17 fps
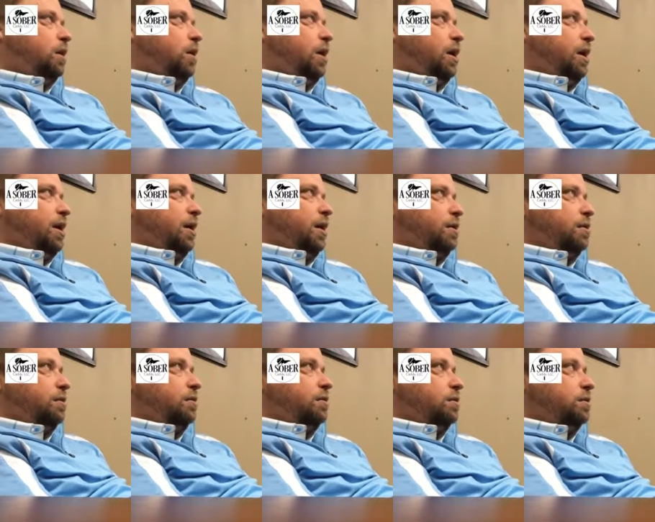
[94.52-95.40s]

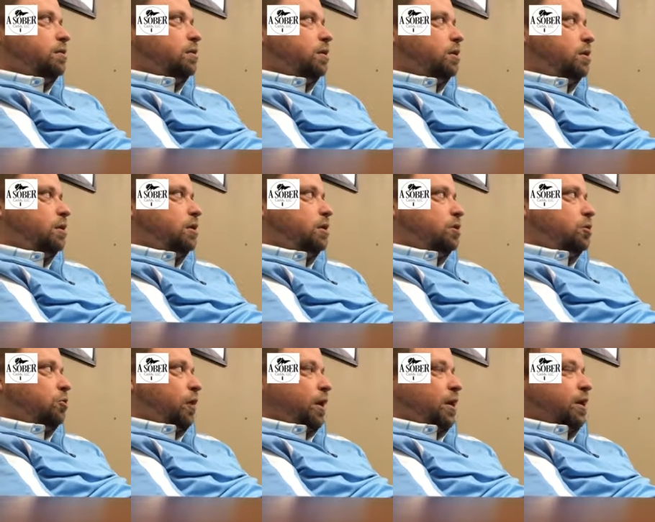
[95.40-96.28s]
and
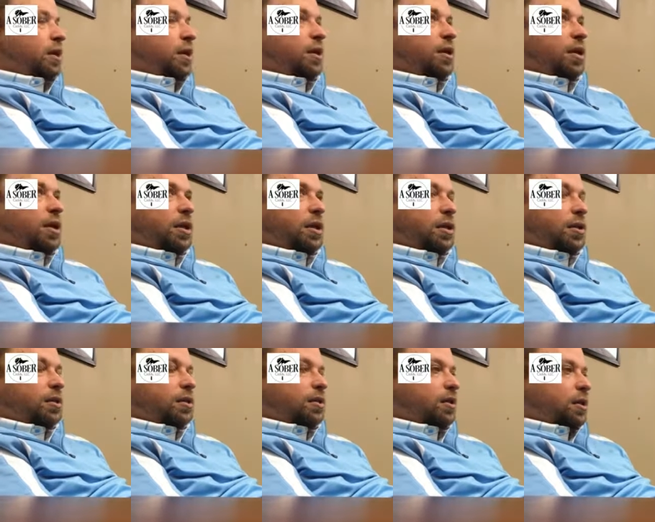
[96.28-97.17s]
trying to get
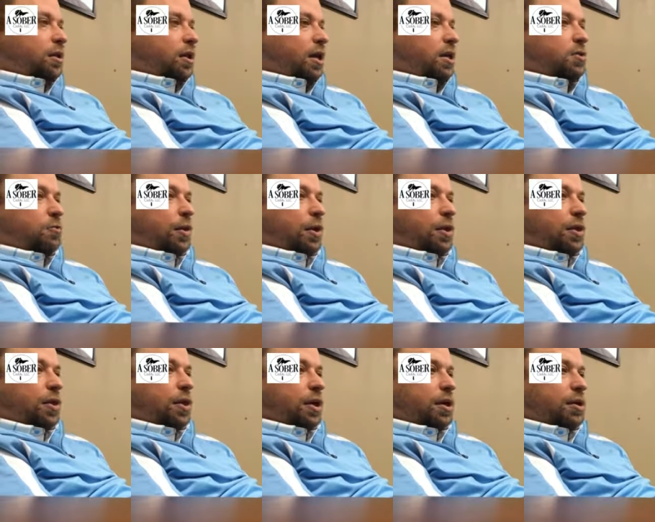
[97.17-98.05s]
uh, the next right
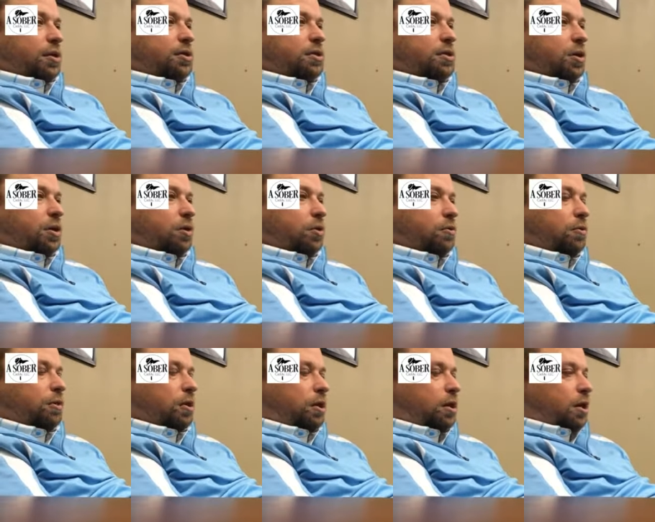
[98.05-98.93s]
thing. So
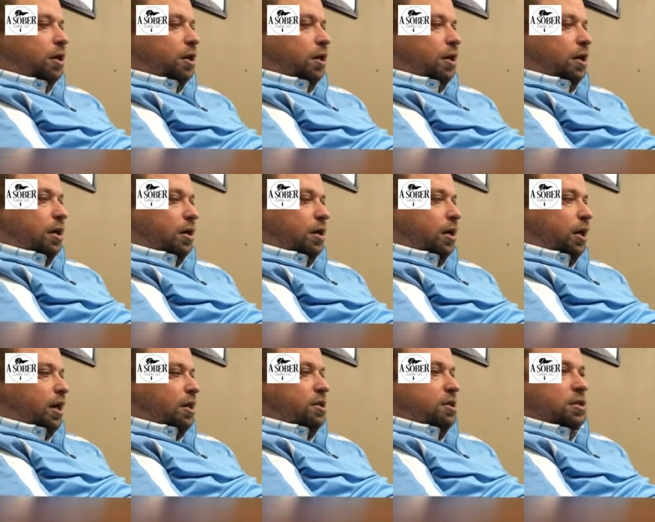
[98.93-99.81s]
uh,
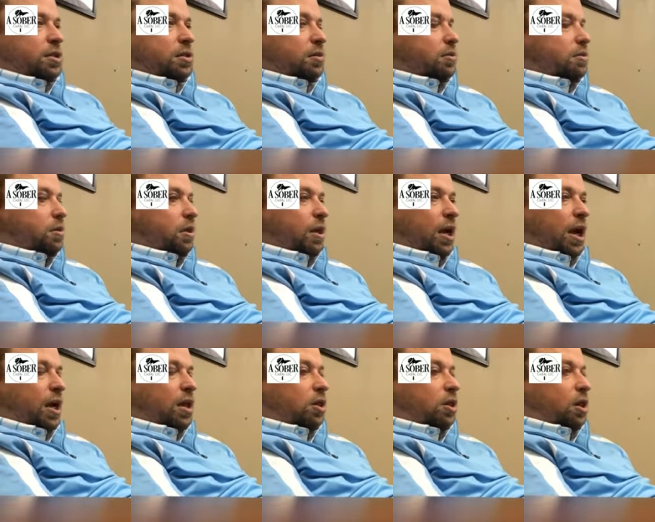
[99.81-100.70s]
I just
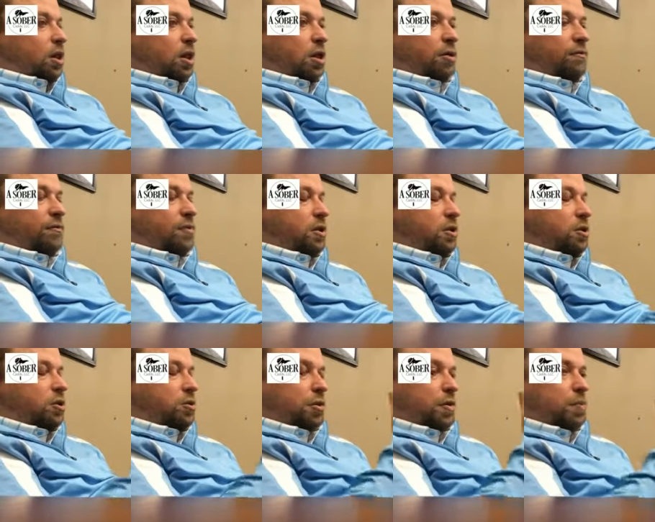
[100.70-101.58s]
I love
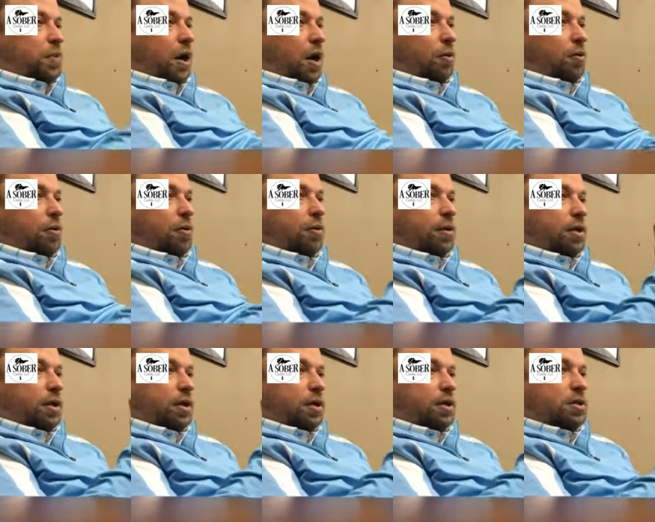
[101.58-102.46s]
to empower
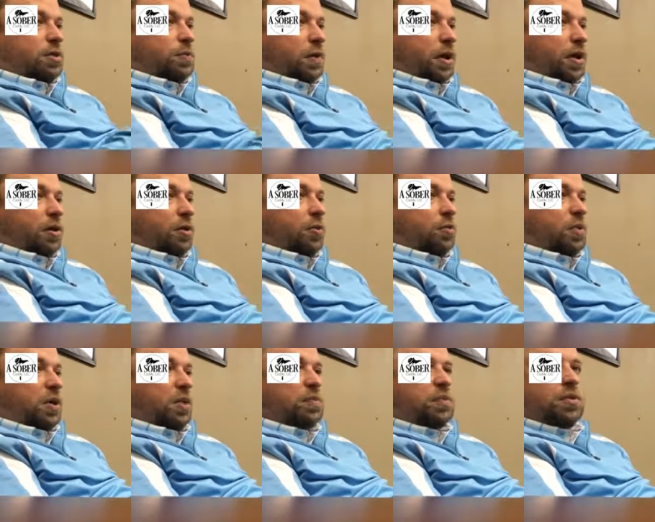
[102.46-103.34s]
and inspire
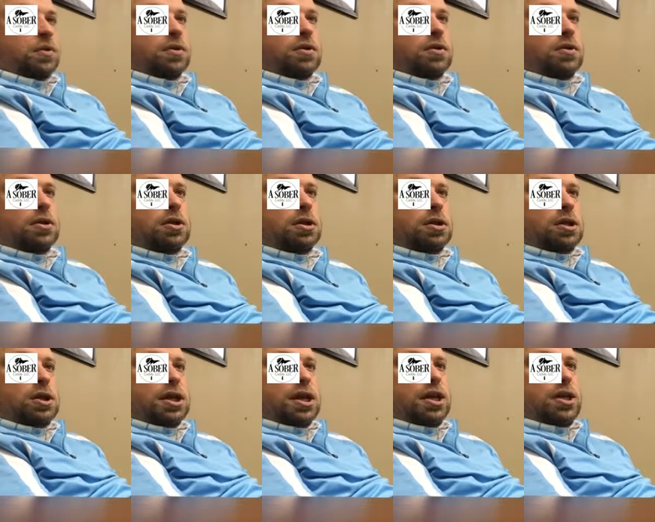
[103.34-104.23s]
people
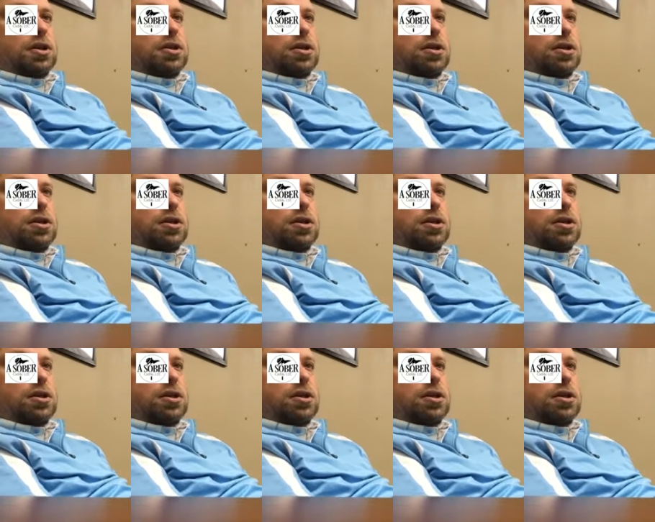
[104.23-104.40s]
to get into